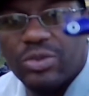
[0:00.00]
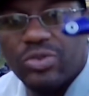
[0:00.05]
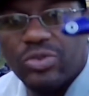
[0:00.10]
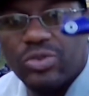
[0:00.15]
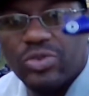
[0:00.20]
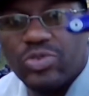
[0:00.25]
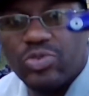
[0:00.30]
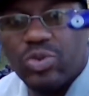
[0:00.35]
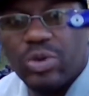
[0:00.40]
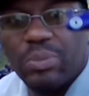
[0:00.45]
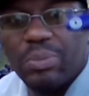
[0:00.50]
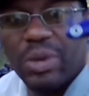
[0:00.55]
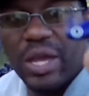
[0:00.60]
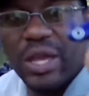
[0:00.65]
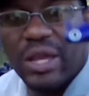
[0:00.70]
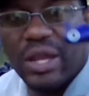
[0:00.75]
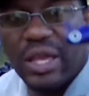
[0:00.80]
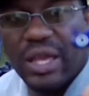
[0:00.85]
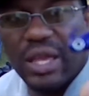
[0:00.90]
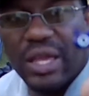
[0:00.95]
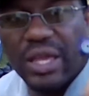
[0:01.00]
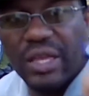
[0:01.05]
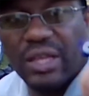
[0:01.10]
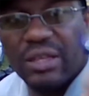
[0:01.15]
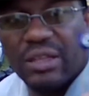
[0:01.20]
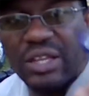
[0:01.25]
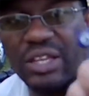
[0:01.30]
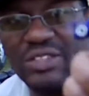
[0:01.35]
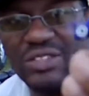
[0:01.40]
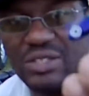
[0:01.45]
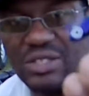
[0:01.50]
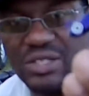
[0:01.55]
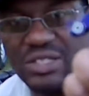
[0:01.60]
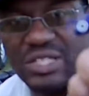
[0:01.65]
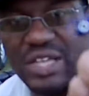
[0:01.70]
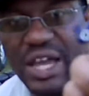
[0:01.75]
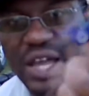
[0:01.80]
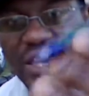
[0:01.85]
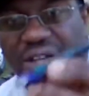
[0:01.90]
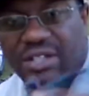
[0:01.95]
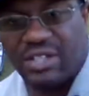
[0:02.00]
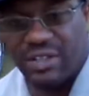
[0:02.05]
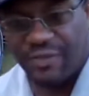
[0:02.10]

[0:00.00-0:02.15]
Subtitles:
swim bait head that's designed to